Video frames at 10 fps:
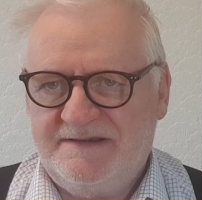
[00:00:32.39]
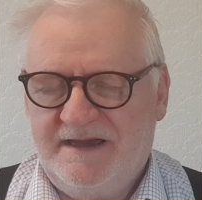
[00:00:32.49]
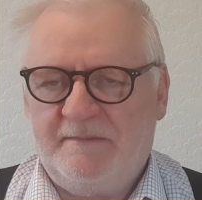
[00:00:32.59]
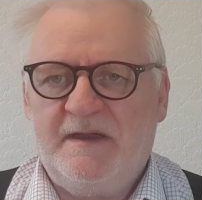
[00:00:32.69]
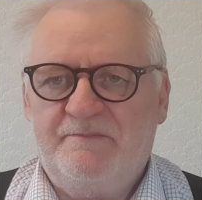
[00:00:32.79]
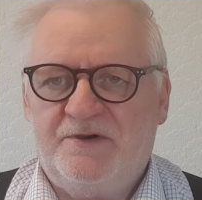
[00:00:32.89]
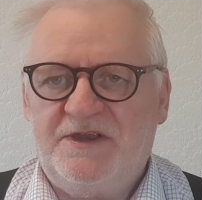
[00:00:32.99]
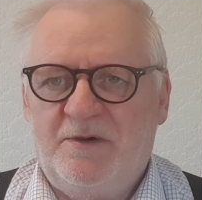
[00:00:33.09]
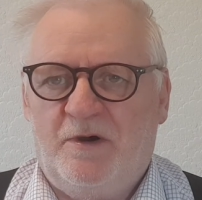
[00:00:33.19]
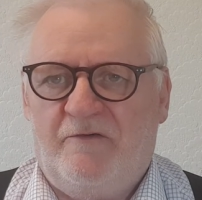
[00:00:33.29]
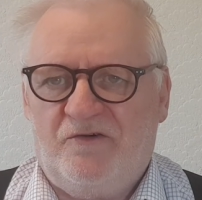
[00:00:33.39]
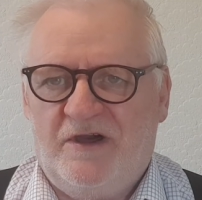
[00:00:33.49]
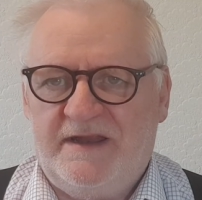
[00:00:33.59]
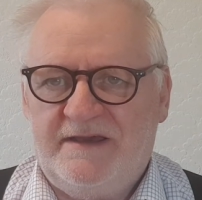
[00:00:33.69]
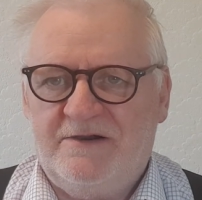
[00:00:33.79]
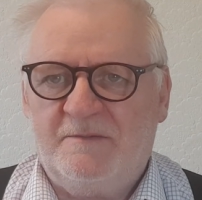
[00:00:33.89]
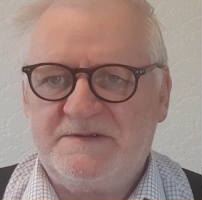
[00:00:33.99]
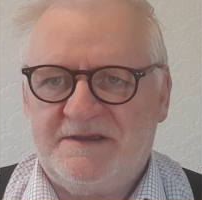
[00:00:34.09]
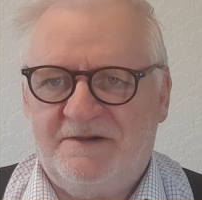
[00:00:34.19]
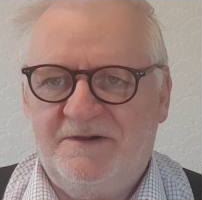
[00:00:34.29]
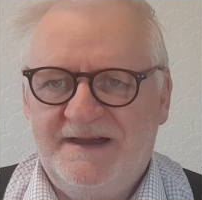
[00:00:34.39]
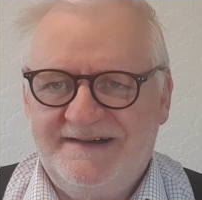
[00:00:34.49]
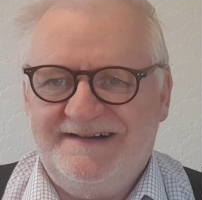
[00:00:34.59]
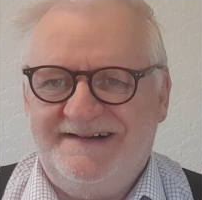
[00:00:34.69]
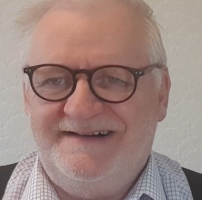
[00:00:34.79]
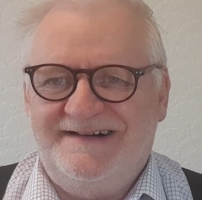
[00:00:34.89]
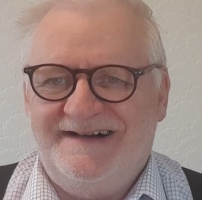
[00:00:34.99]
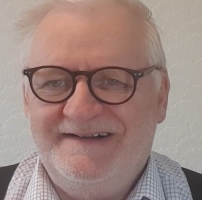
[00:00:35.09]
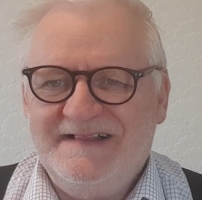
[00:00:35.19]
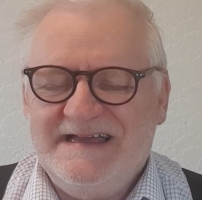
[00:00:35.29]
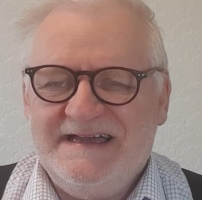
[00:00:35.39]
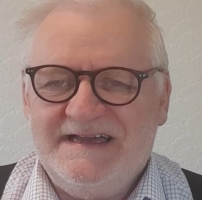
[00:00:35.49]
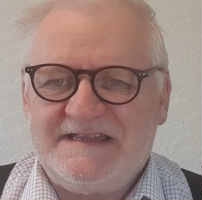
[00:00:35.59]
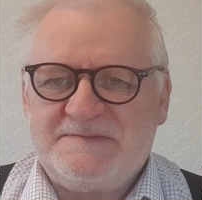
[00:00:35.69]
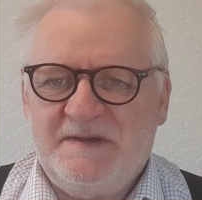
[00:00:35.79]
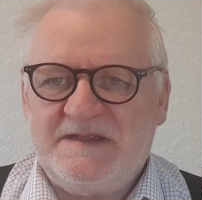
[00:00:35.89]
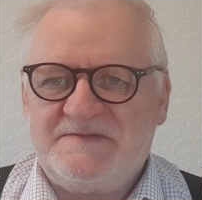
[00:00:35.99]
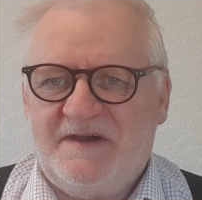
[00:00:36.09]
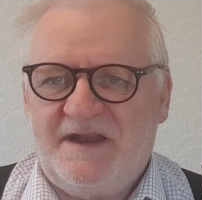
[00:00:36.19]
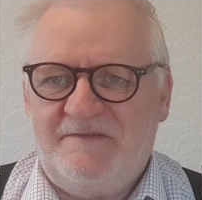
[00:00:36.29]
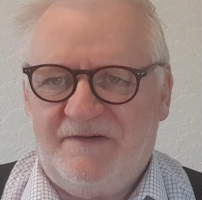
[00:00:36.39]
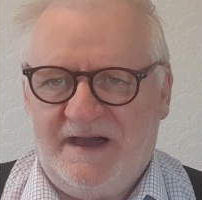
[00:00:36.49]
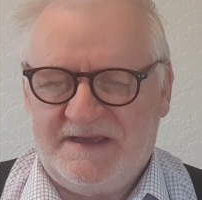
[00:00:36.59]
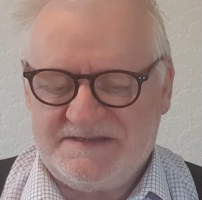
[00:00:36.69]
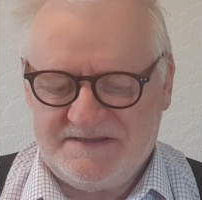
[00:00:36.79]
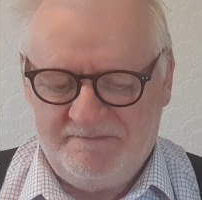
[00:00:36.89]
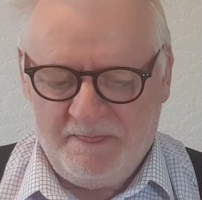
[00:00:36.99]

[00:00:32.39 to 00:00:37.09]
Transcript: Am I putting you off already? I hope so. It spins very fast.